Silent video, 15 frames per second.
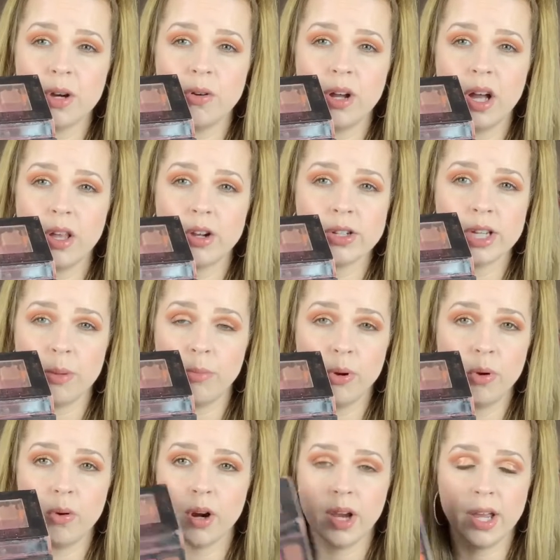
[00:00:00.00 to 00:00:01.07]
tone color
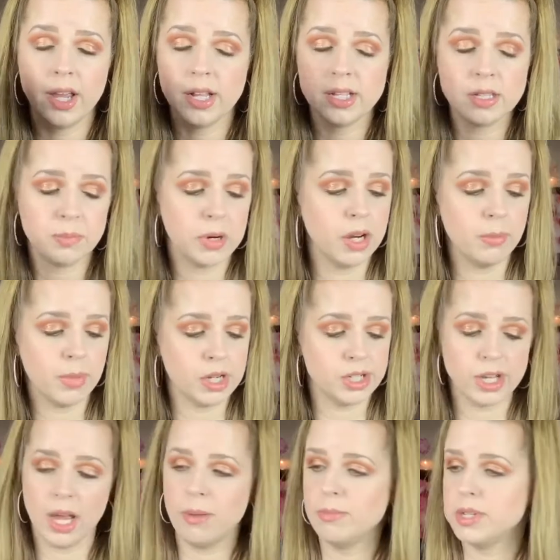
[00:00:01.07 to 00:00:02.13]
Tempura. It's pretty much
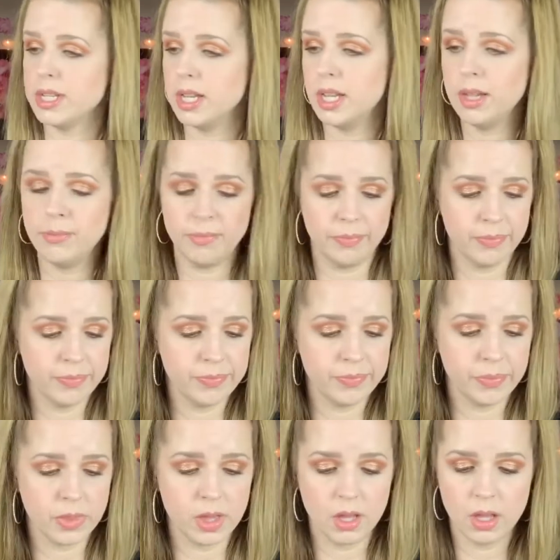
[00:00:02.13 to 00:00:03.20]
empty.
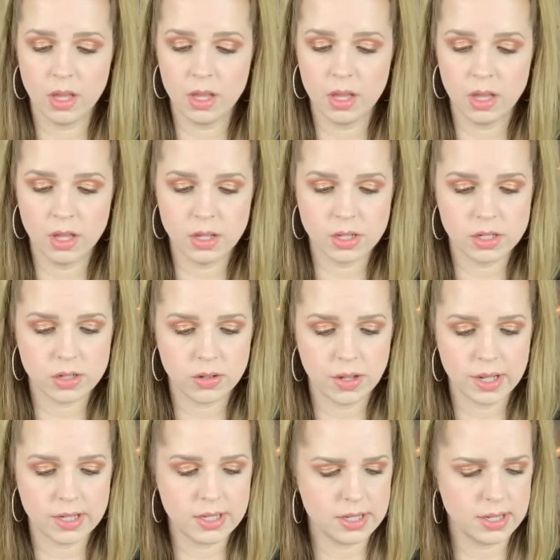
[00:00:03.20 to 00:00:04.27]
So
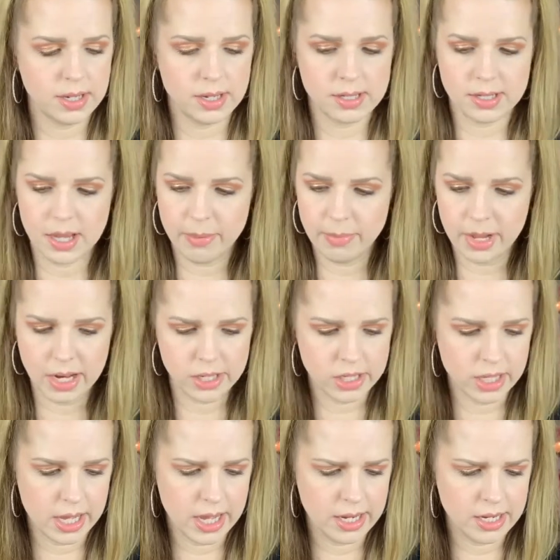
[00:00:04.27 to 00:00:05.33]
let's see, does that
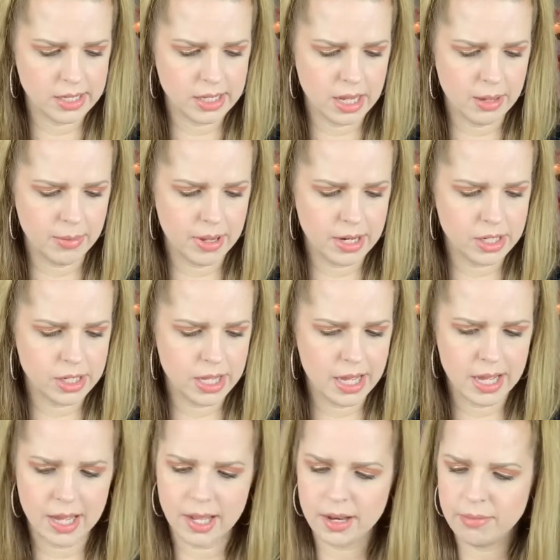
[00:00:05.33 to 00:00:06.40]
match that? Does that match
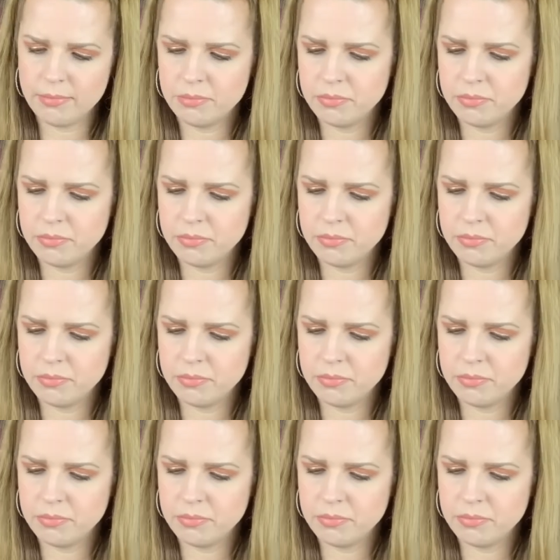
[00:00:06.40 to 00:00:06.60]
that?